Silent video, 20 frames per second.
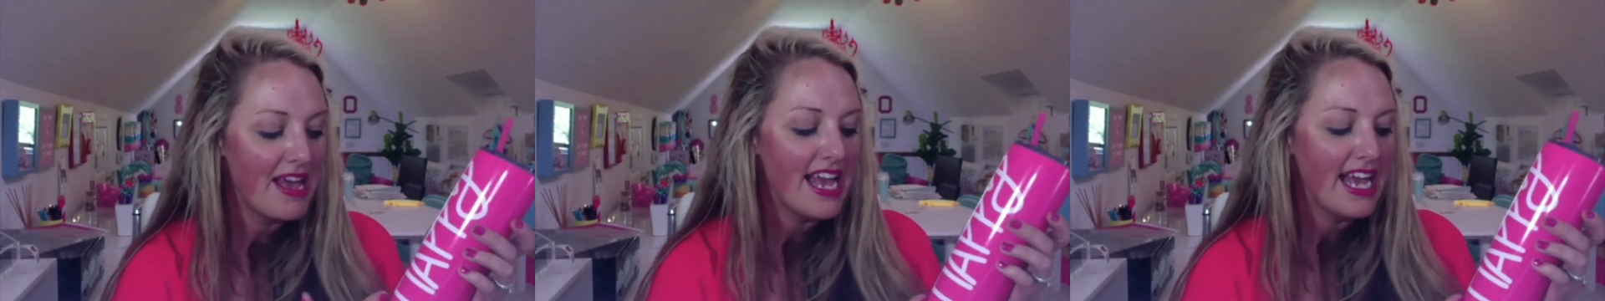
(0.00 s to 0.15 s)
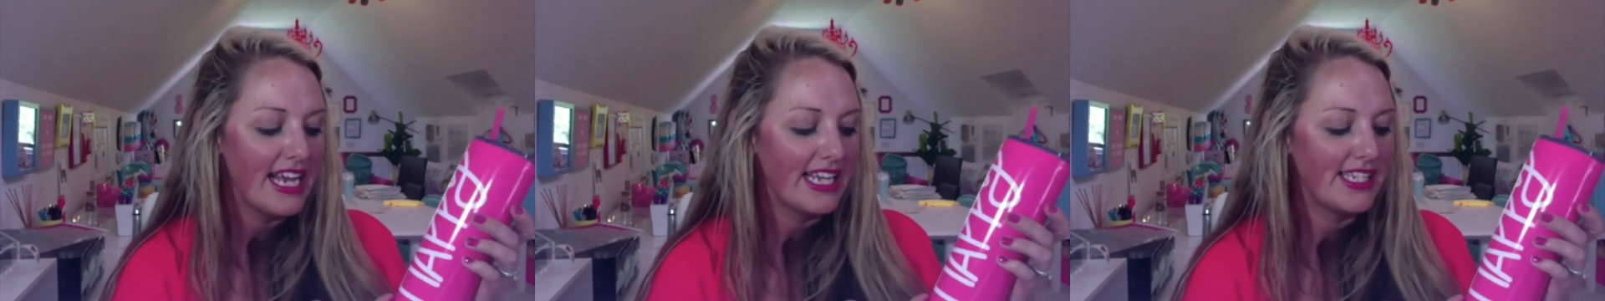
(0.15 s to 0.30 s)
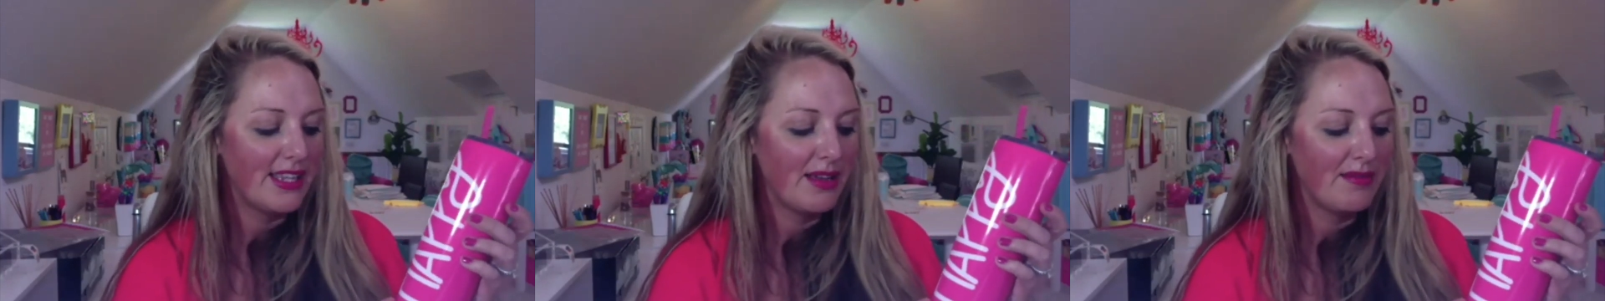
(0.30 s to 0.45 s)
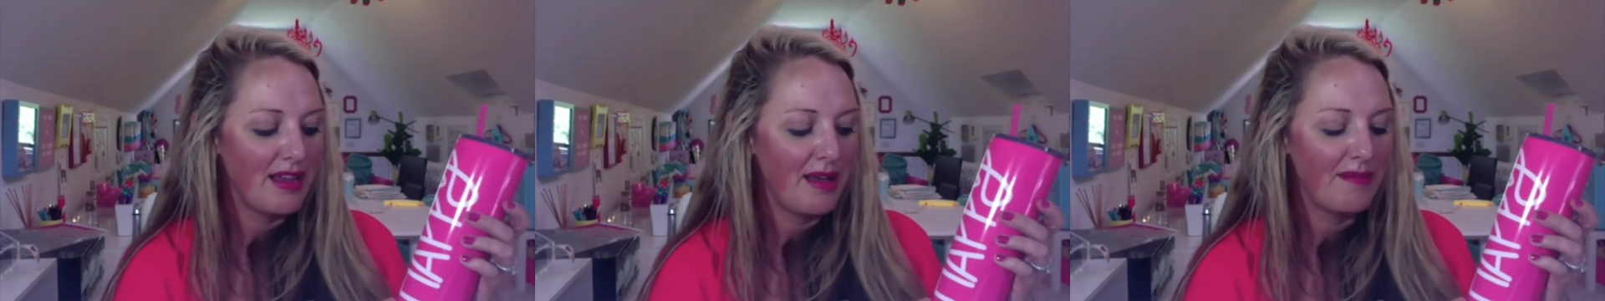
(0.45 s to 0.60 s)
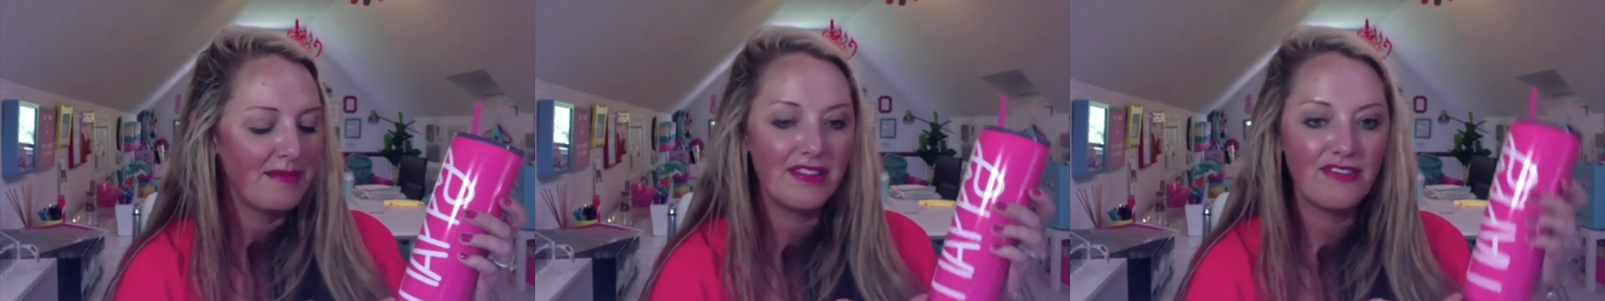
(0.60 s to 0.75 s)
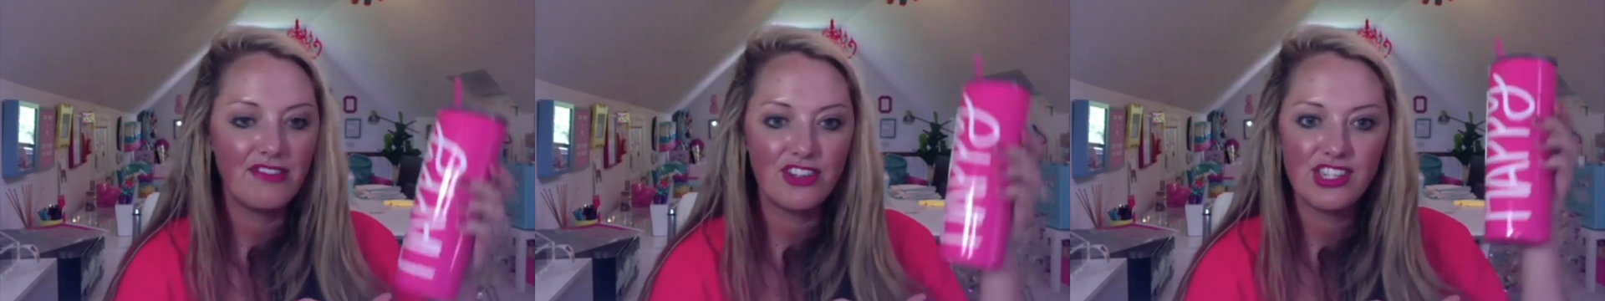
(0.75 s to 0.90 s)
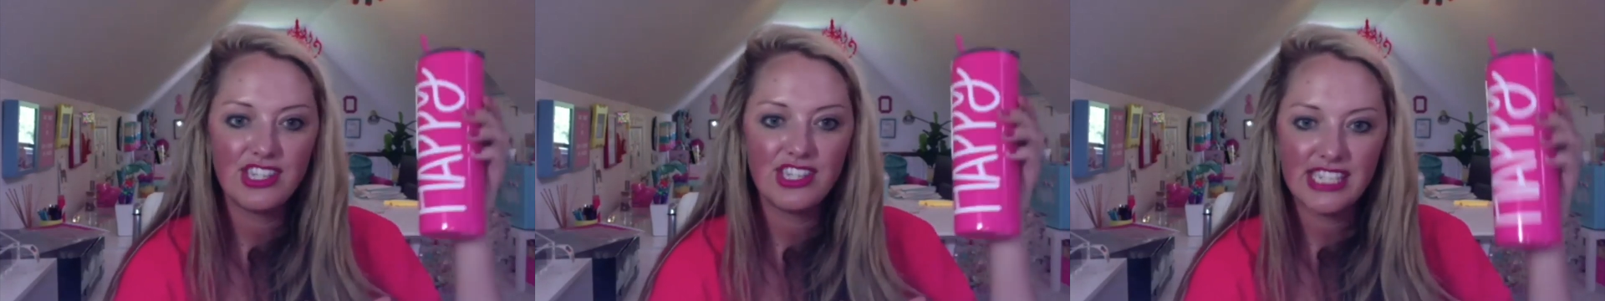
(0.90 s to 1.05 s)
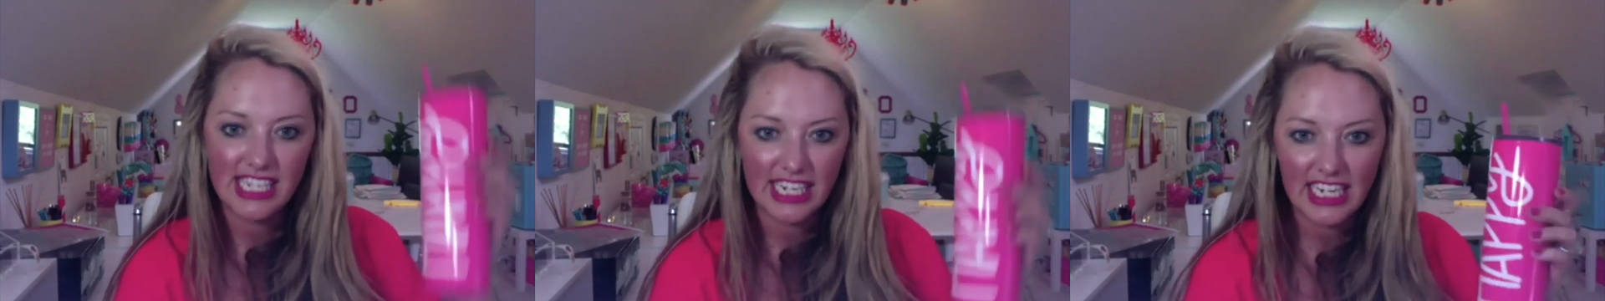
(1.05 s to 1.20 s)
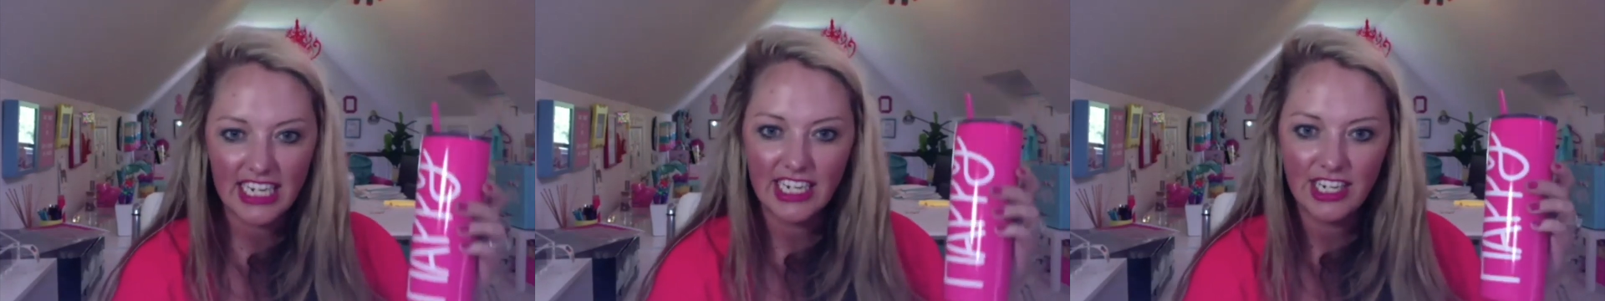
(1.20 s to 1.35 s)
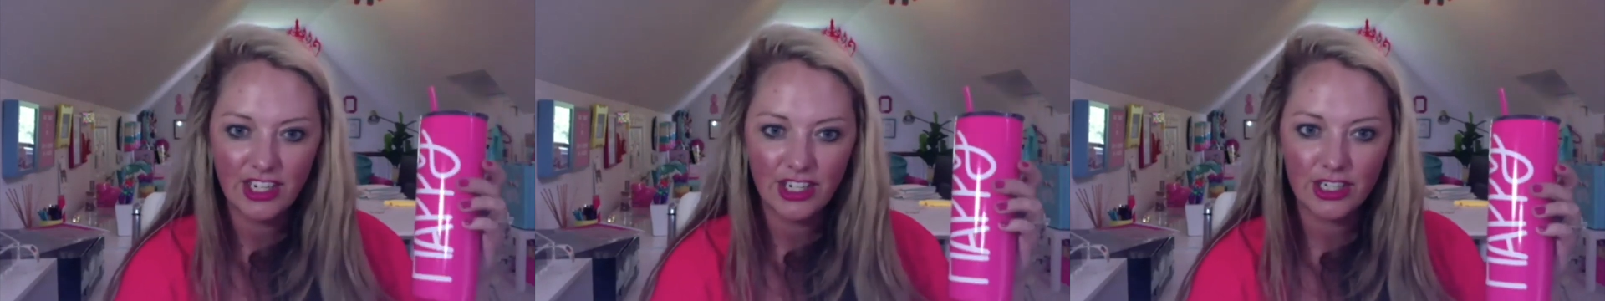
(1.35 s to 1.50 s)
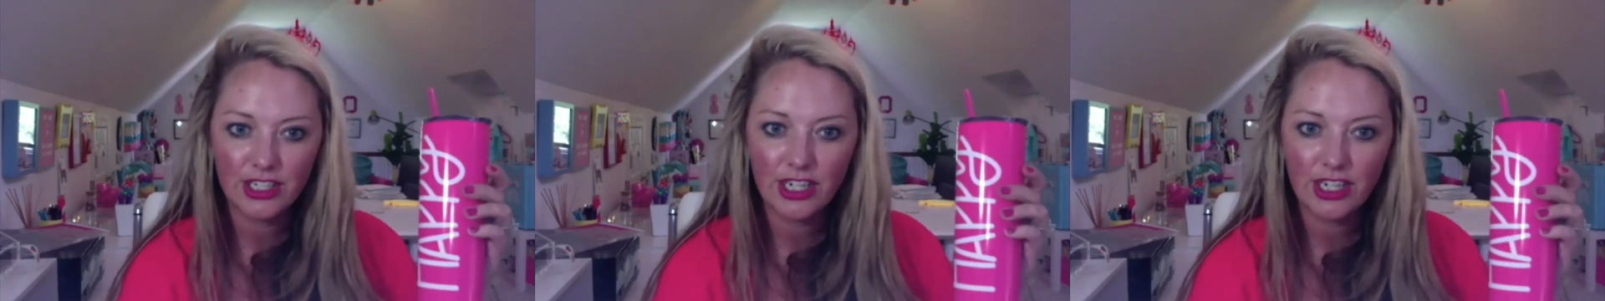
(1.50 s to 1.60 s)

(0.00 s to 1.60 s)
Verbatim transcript: is sometimes if you stick it in your